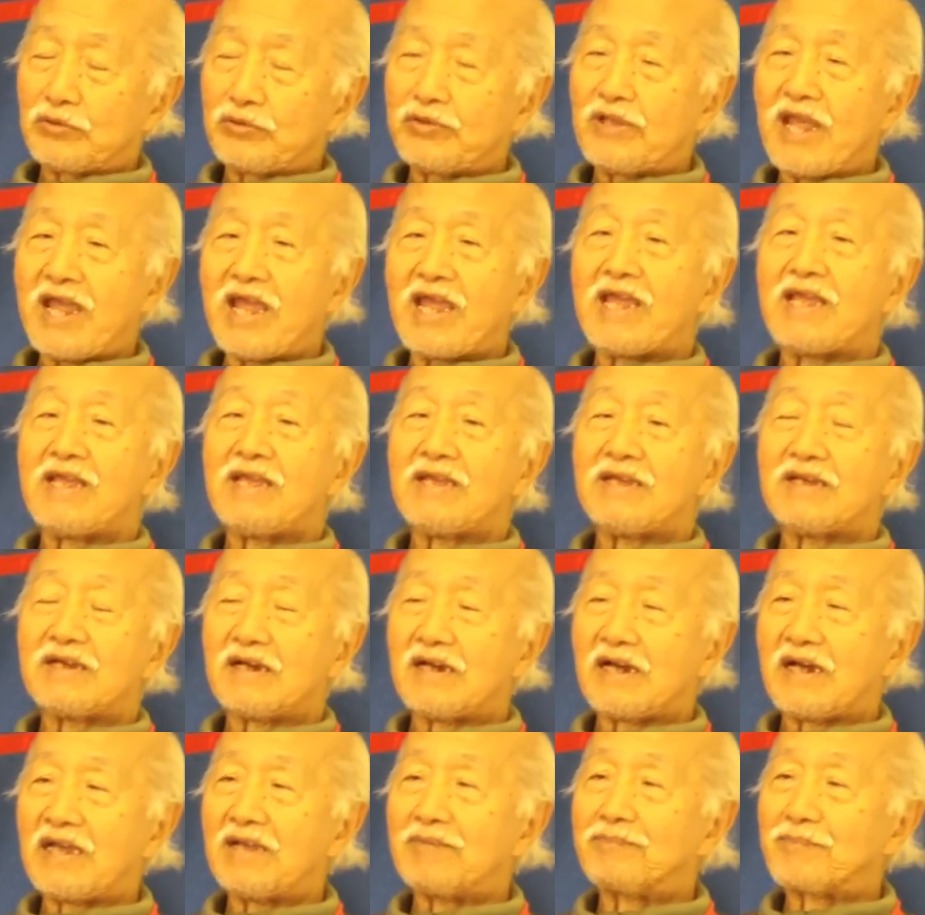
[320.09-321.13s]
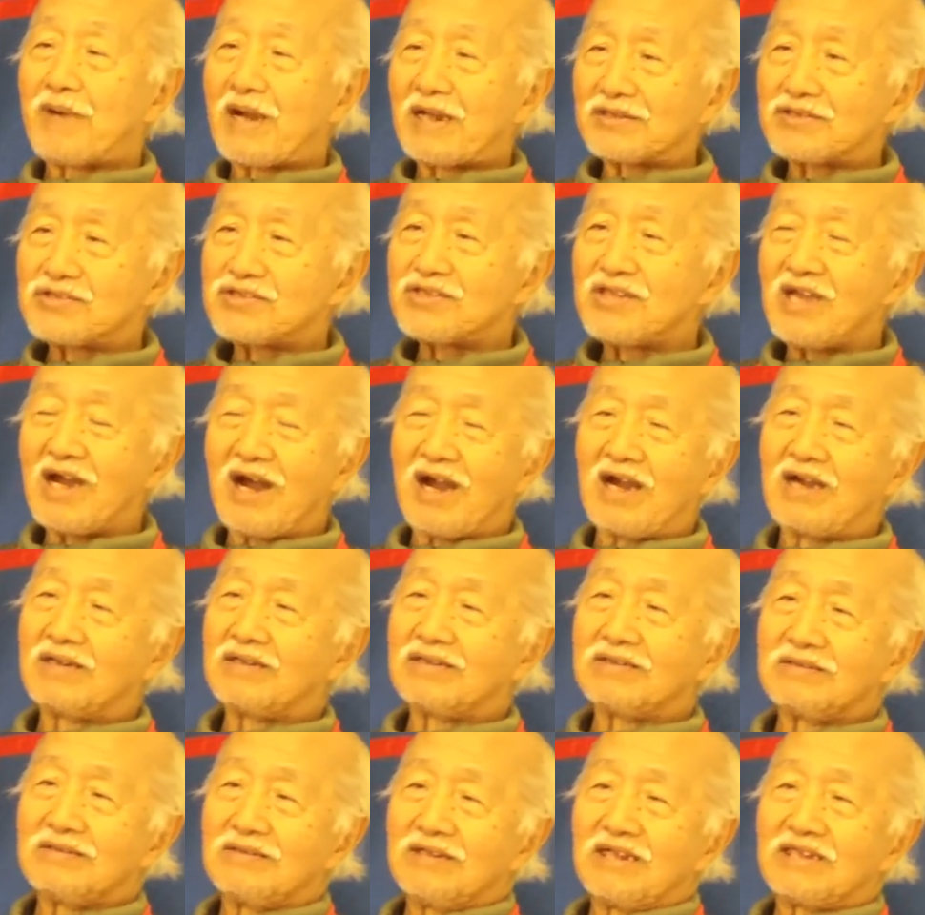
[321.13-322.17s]
today I practice the
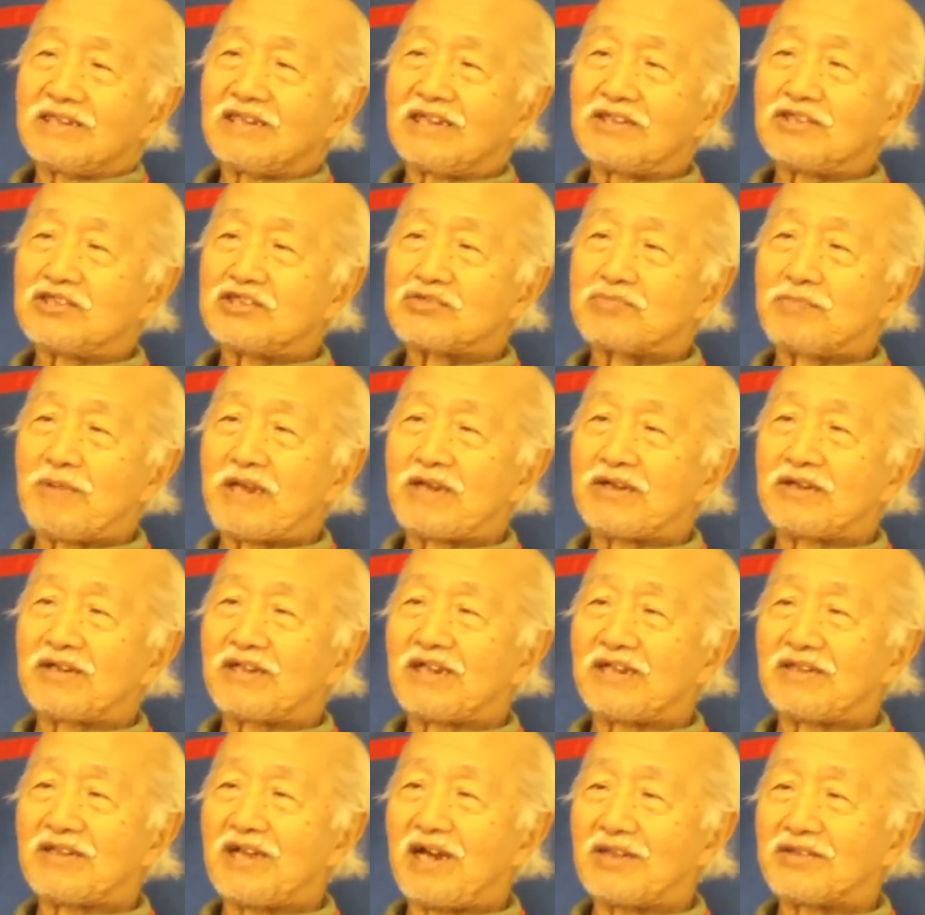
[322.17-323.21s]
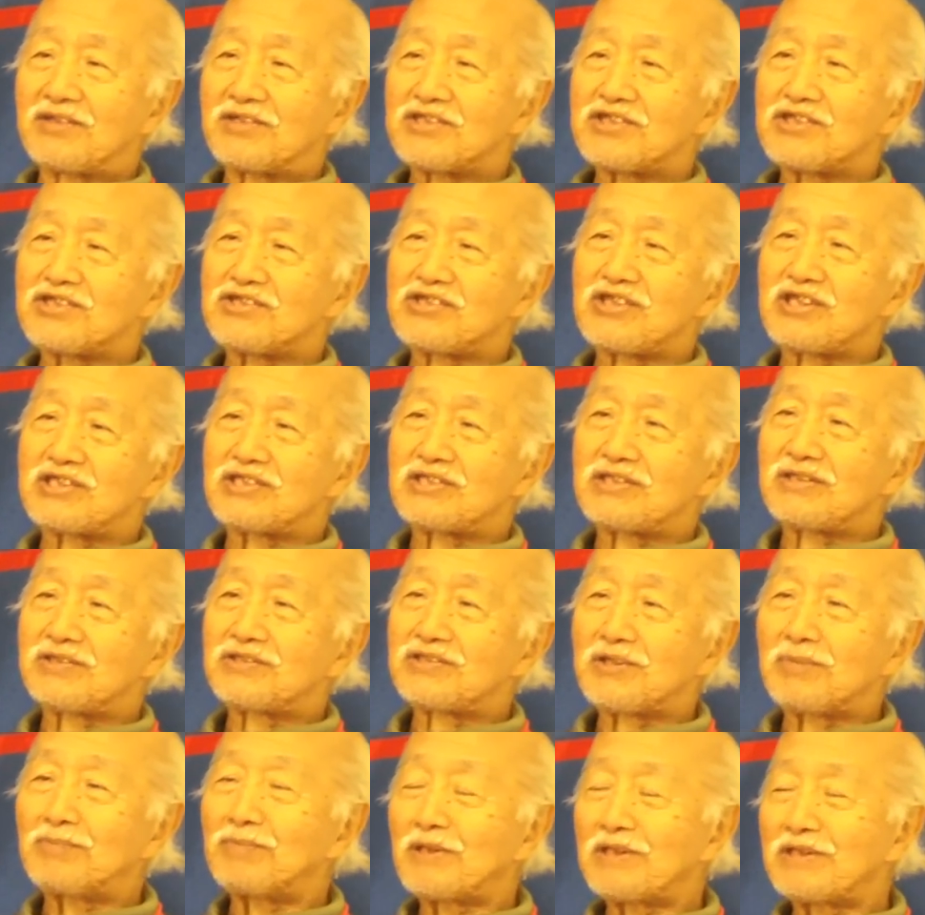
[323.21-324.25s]
art, not that it's better than the others, it's just
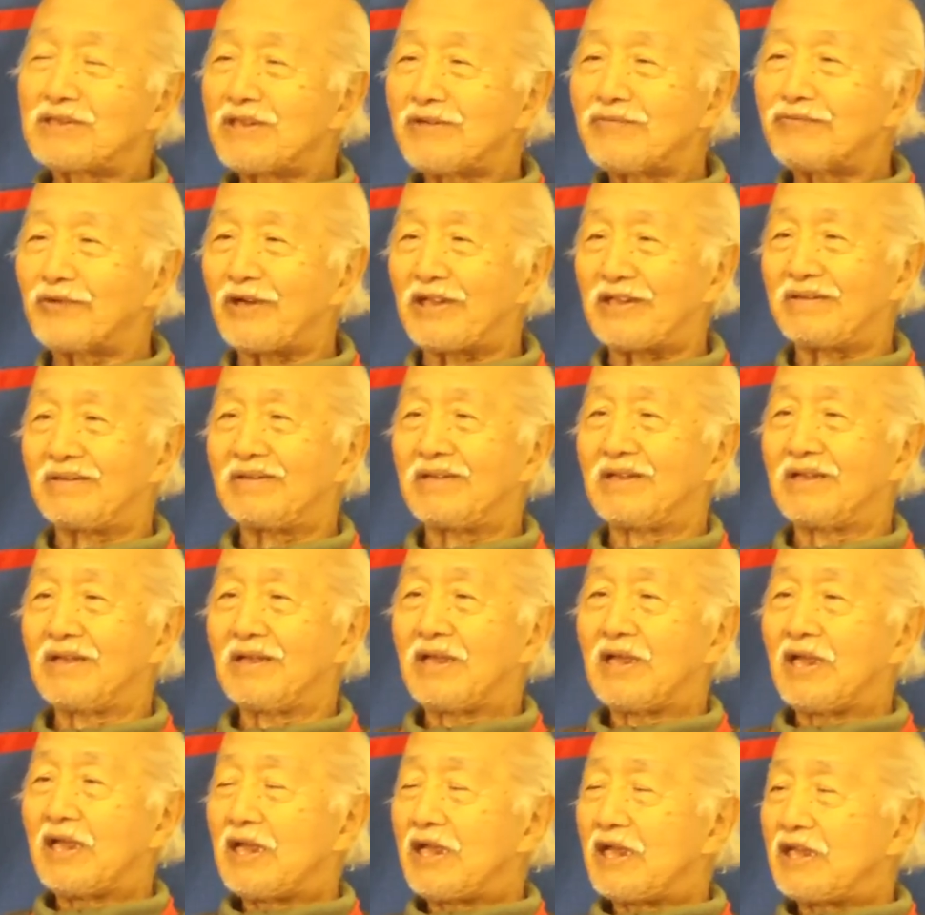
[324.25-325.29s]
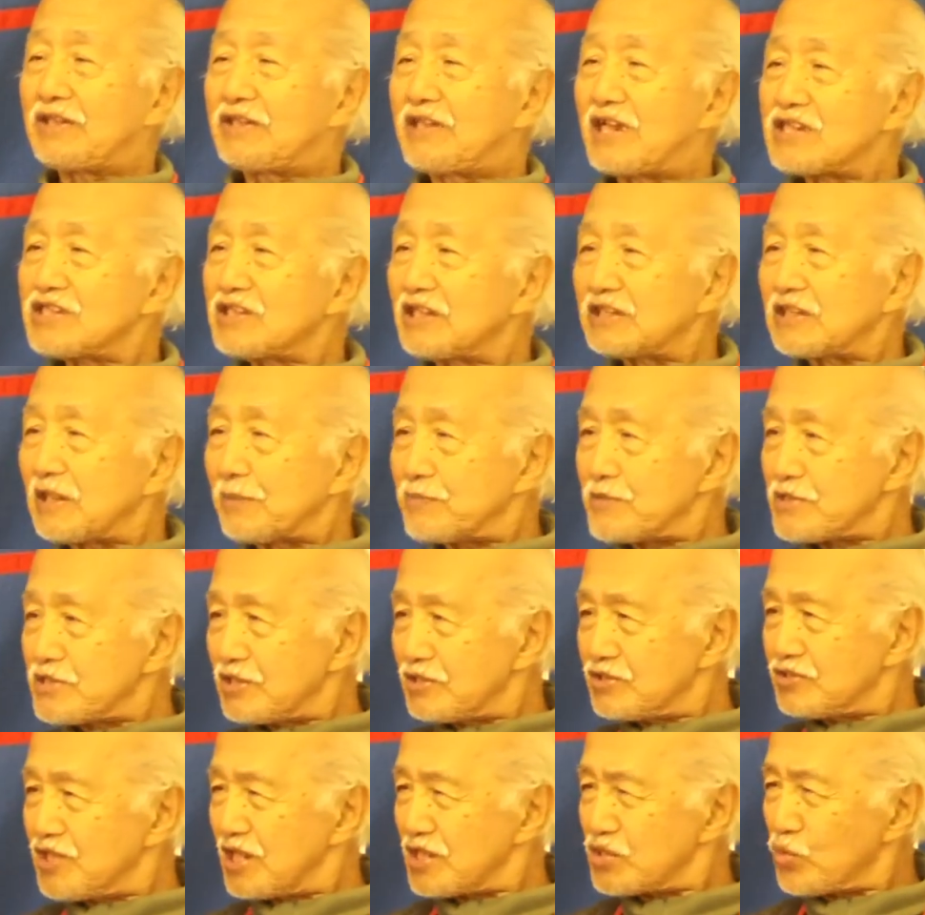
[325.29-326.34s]
simply different. It does not
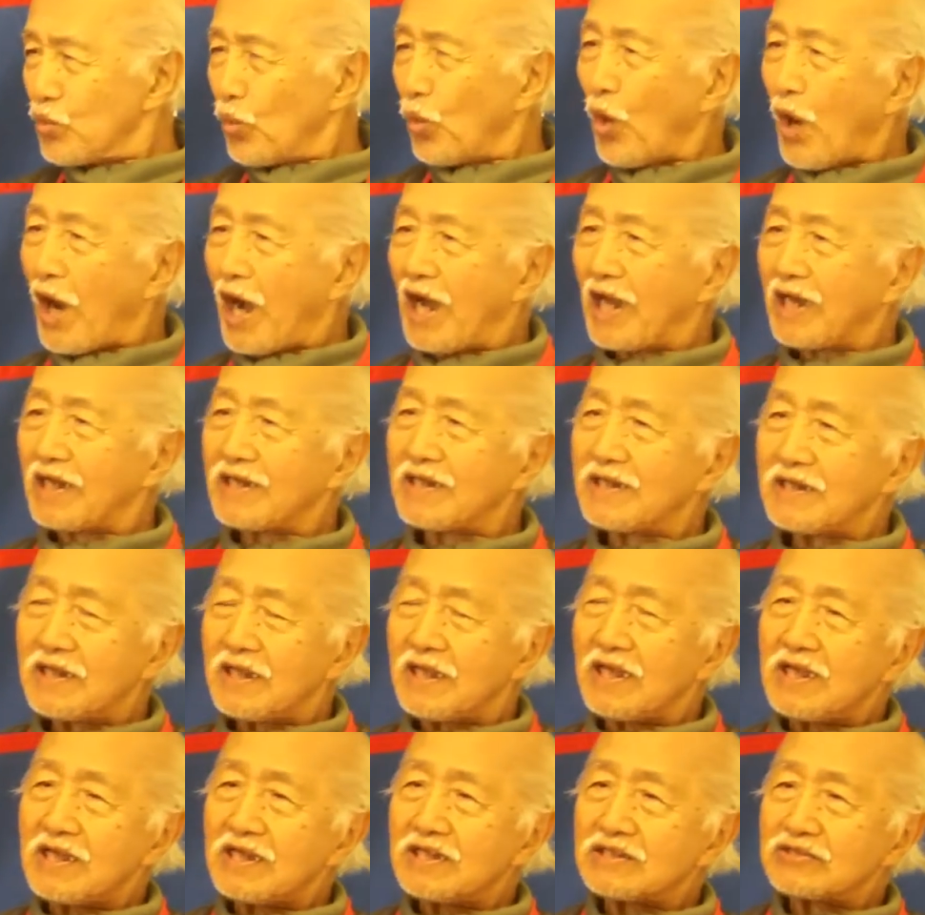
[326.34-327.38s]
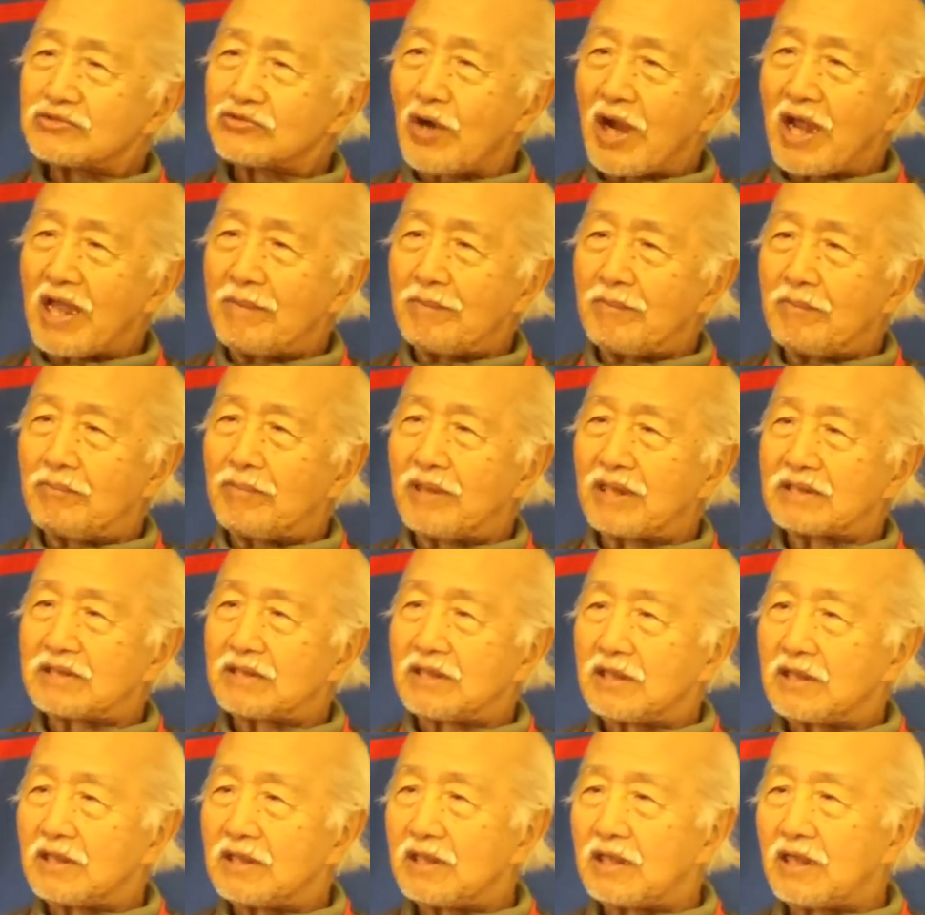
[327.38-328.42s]
represent just one tribe,
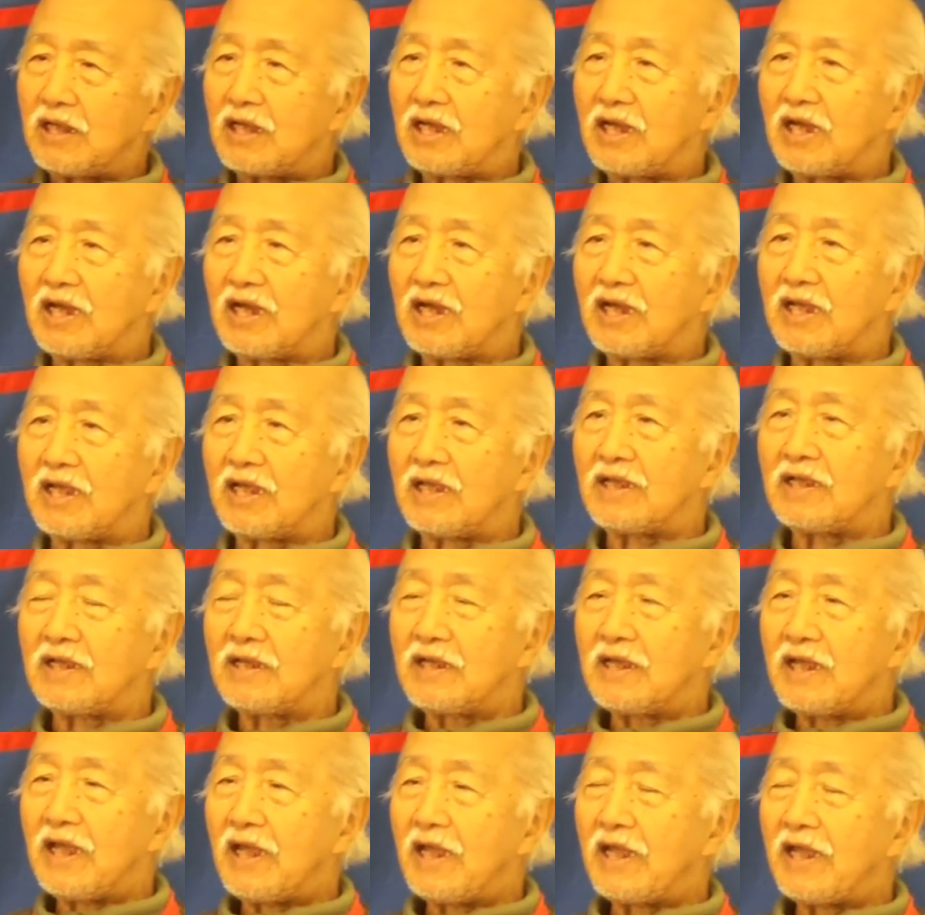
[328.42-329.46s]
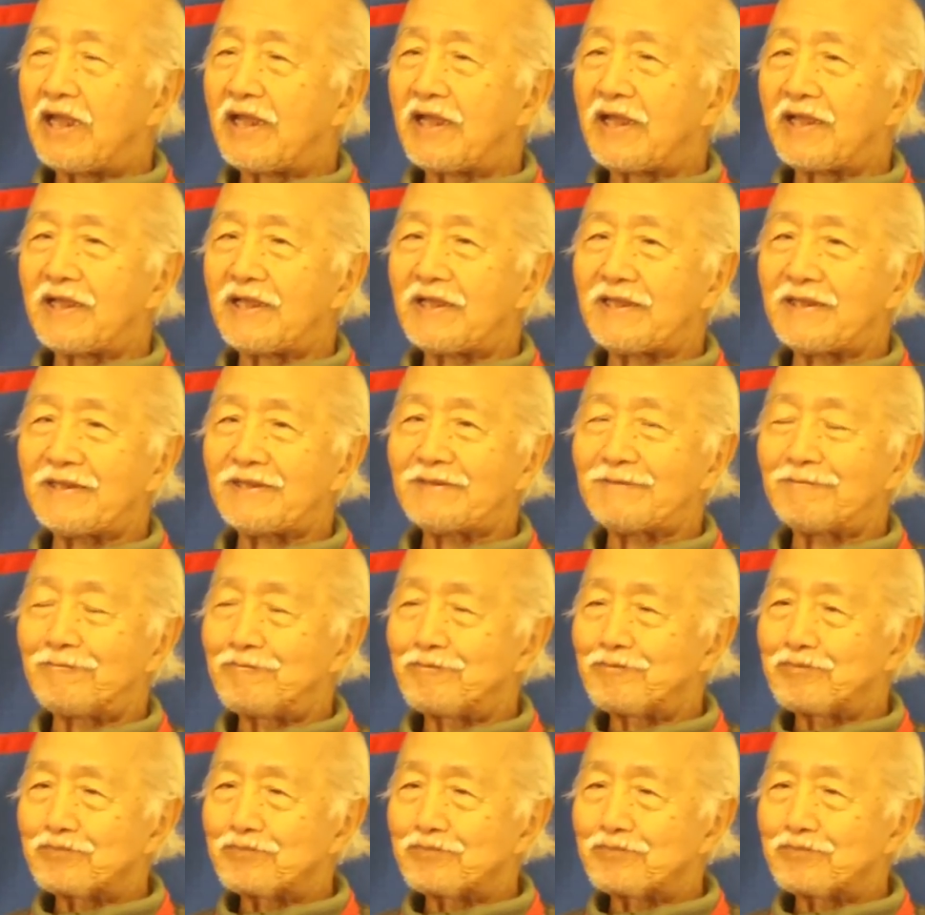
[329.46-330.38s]
but a, a,